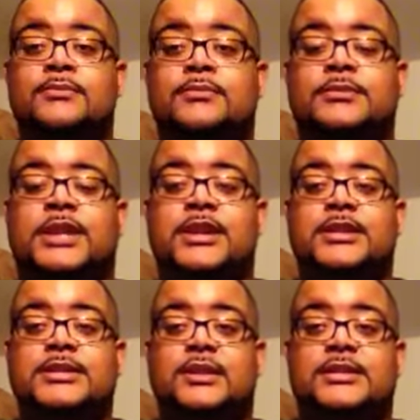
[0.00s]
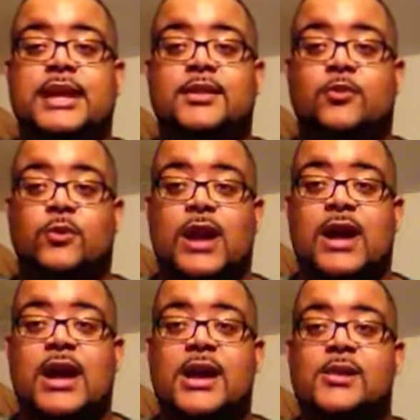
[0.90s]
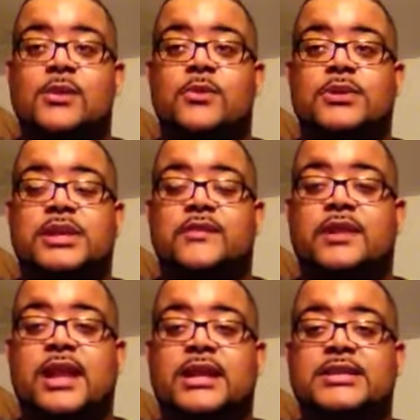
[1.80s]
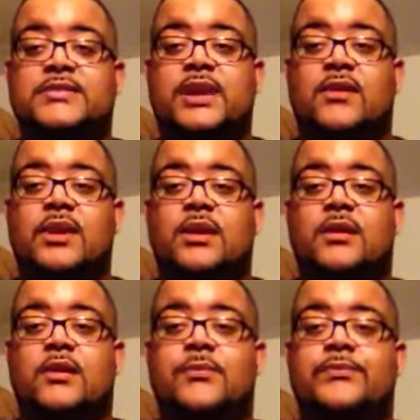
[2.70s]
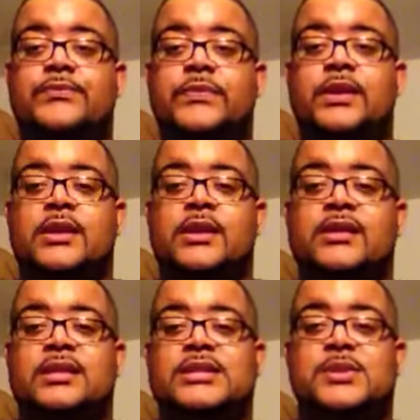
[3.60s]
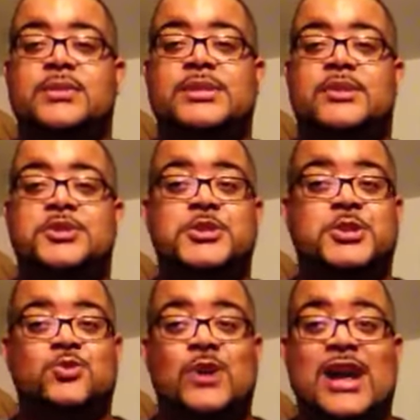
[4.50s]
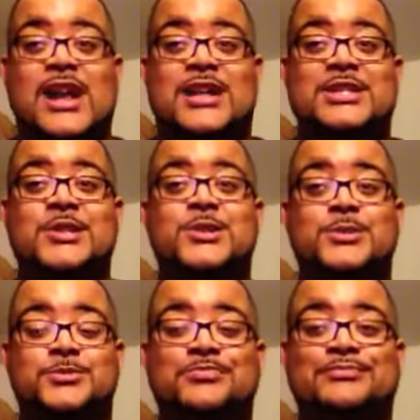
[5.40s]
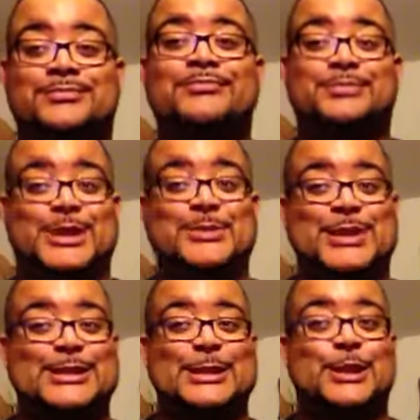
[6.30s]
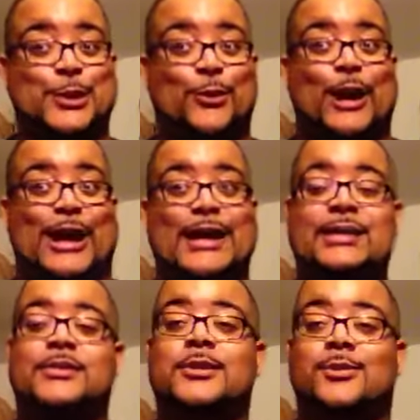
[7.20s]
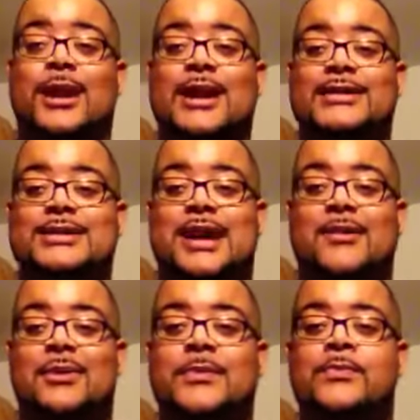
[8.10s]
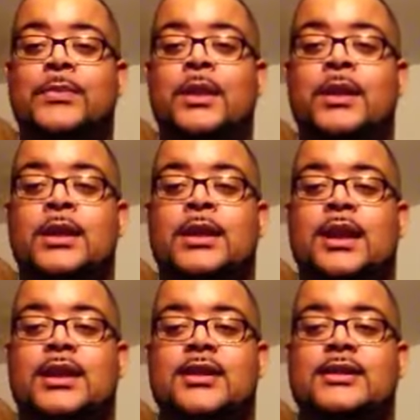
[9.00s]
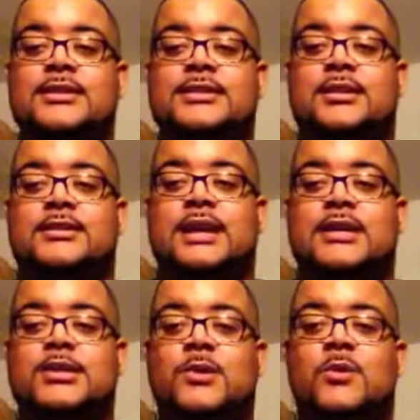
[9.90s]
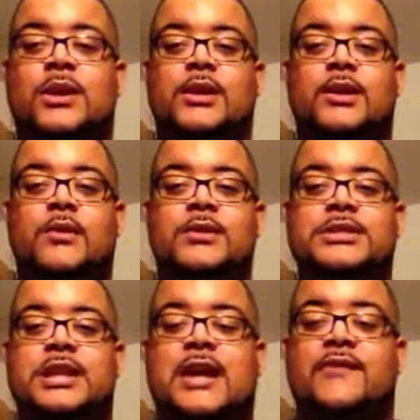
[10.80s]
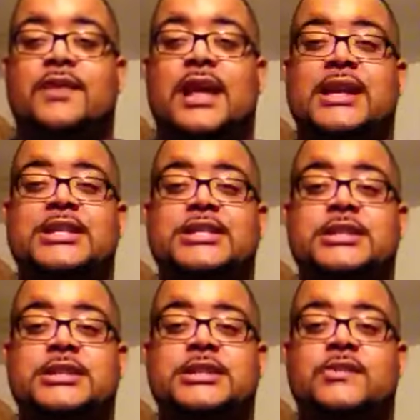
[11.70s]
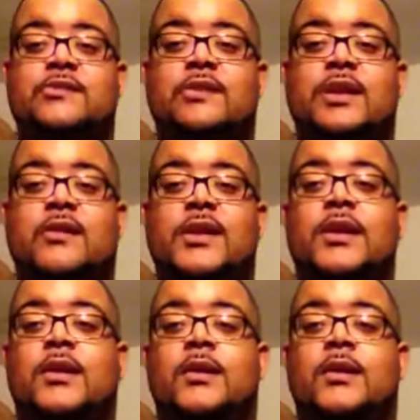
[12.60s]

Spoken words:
Then you get songs like The Ride, which I feel like is very, that's one of the songs you can just ride out to. Basically, The Ride, you can ride out to that one. And then you get songs like Don't Want to Go, which I feel like it's just very,